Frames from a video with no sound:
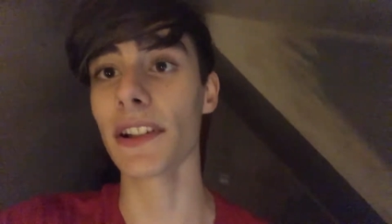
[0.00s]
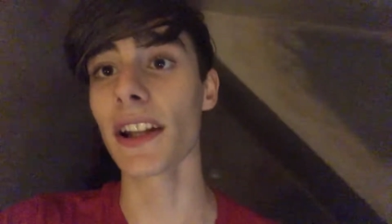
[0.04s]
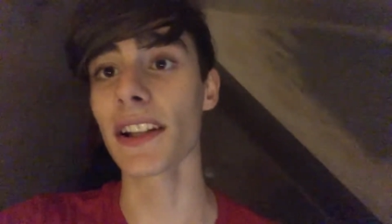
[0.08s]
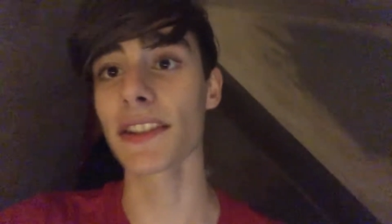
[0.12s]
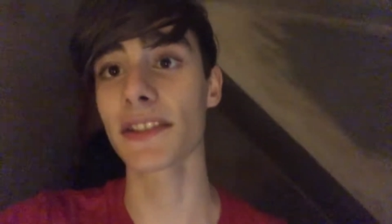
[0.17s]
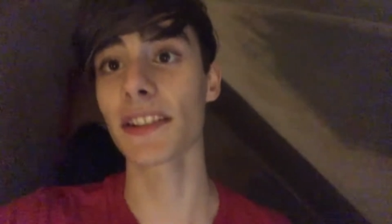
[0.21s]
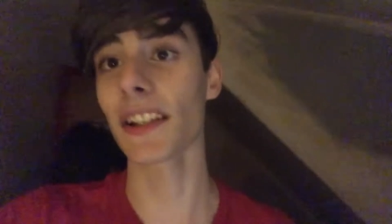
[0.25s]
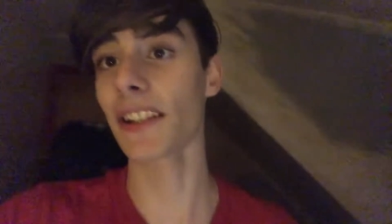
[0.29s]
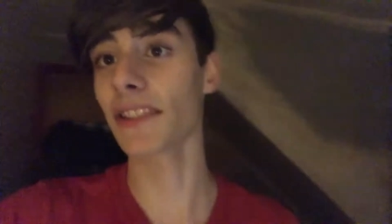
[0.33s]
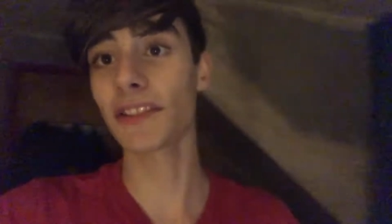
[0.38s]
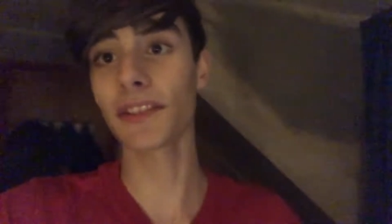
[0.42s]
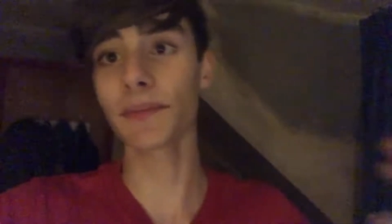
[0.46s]

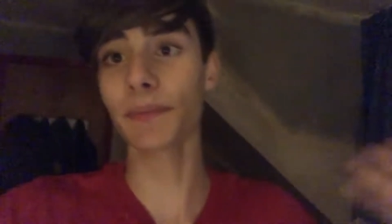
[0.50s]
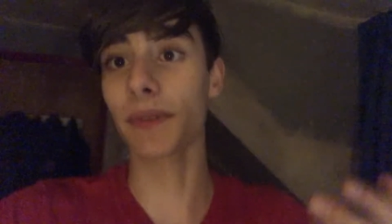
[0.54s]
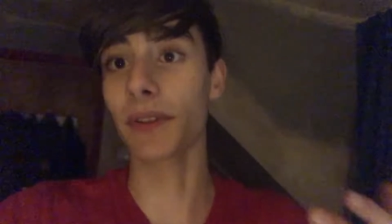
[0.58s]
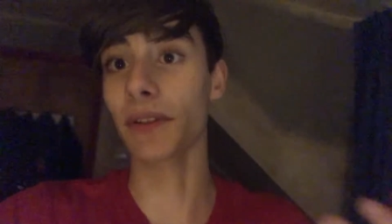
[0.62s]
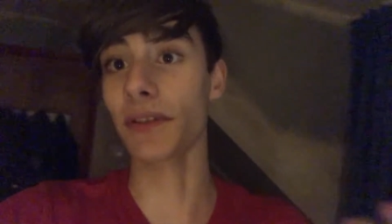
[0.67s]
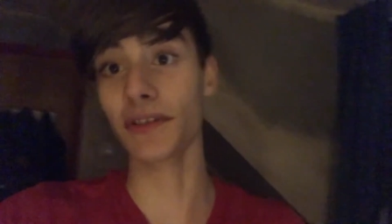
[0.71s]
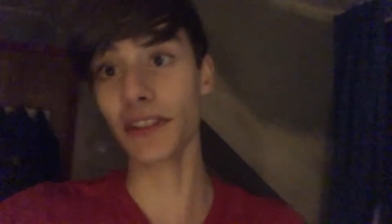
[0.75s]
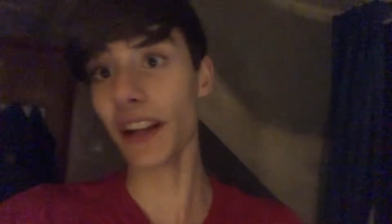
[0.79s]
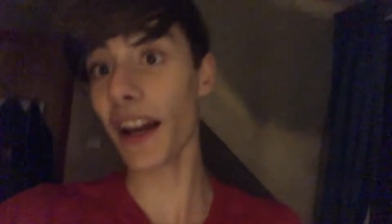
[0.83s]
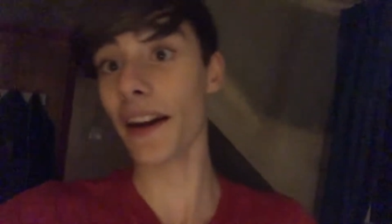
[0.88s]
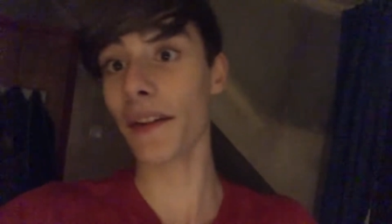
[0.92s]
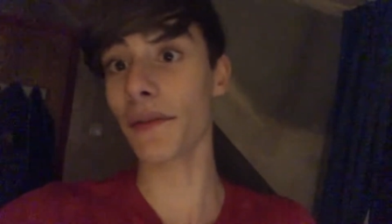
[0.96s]
last night just
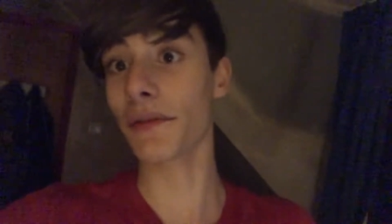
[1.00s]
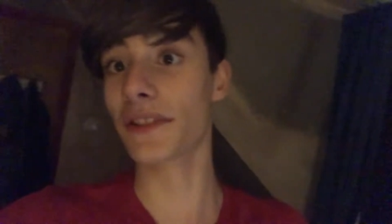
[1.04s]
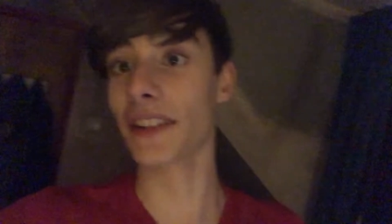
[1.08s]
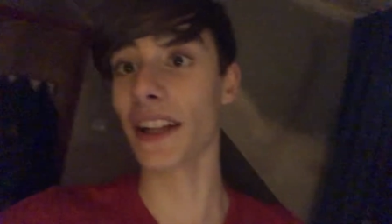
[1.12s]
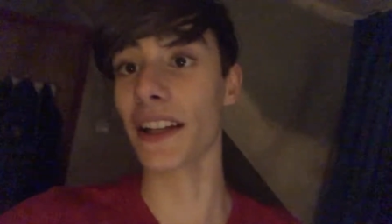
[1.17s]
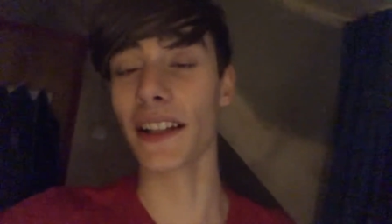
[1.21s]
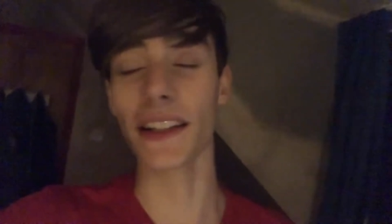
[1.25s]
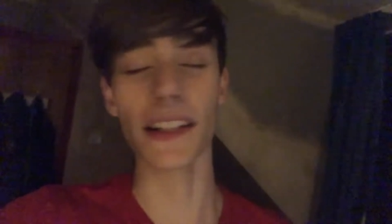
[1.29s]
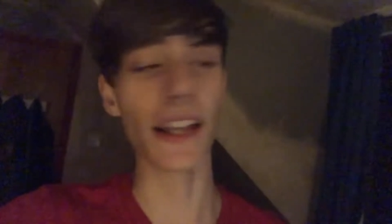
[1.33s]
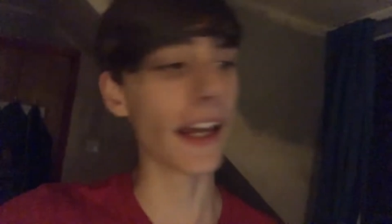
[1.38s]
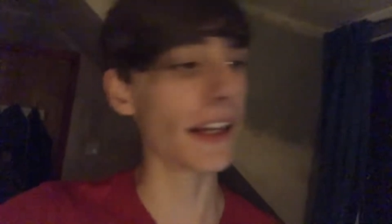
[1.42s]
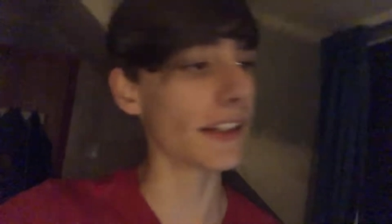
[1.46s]
because, yeah, it was
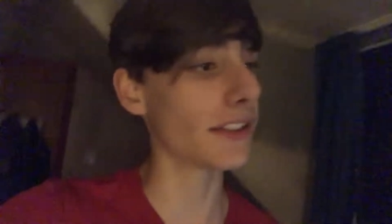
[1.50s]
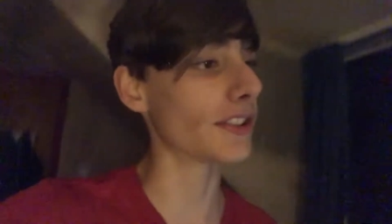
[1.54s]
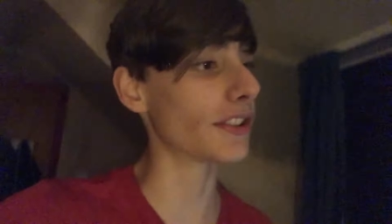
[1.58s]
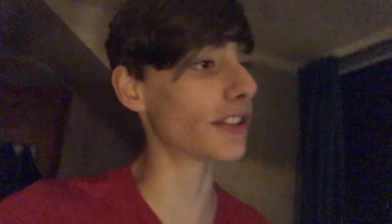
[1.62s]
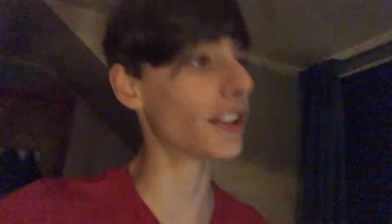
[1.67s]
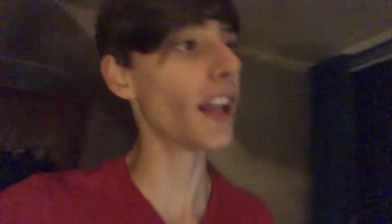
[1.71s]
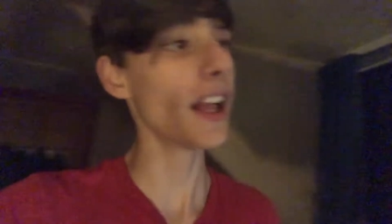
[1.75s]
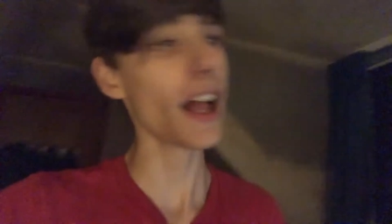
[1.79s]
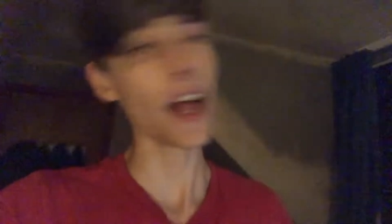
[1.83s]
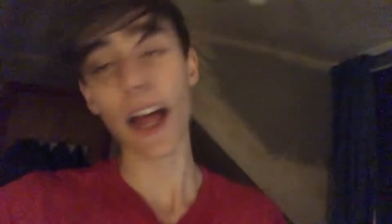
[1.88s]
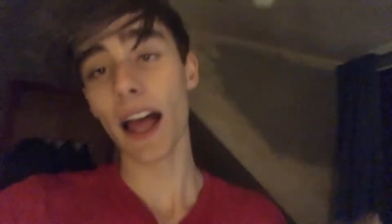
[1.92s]
taking ages.